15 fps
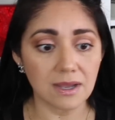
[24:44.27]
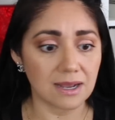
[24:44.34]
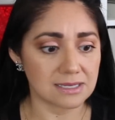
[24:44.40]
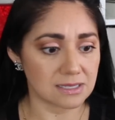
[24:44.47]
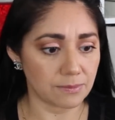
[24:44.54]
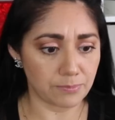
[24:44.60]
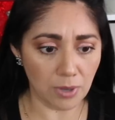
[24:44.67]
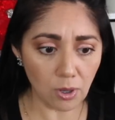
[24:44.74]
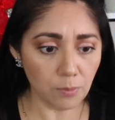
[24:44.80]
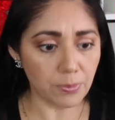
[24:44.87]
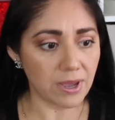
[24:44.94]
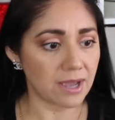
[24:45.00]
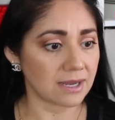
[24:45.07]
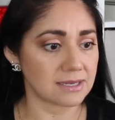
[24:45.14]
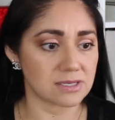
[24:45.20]
as a belt
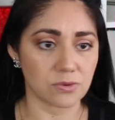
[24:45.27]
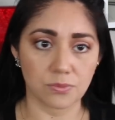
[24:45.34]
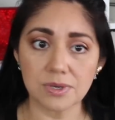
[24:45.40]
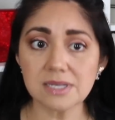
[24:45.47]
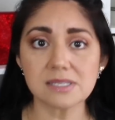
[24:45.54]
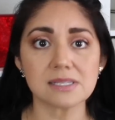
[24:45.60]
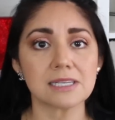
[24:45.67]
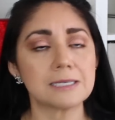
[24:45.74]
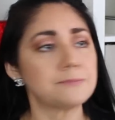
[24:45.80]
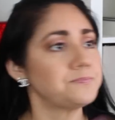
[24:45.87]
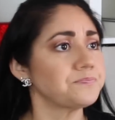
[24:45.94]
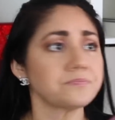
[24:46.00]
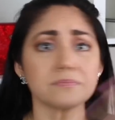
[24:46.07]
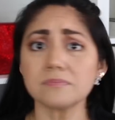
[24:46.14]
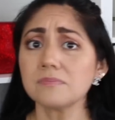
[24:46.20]
bag, as a wristlet,
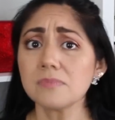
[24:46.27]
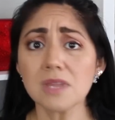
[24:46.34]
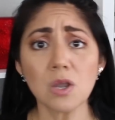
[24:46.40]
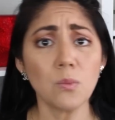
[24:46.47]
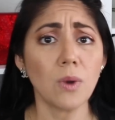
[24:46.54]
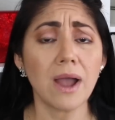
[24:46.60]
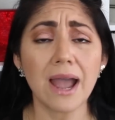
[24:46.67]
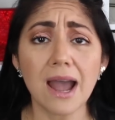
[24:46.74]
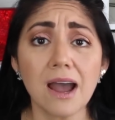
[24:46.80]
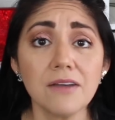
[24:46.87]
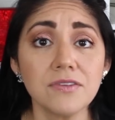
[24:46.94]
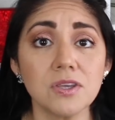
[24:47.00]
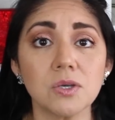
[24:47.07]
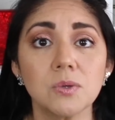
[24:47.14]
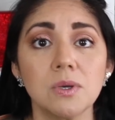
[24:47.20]
what
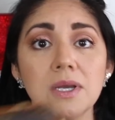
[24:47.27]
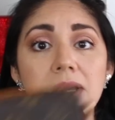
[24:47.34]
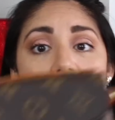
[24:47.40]
have you.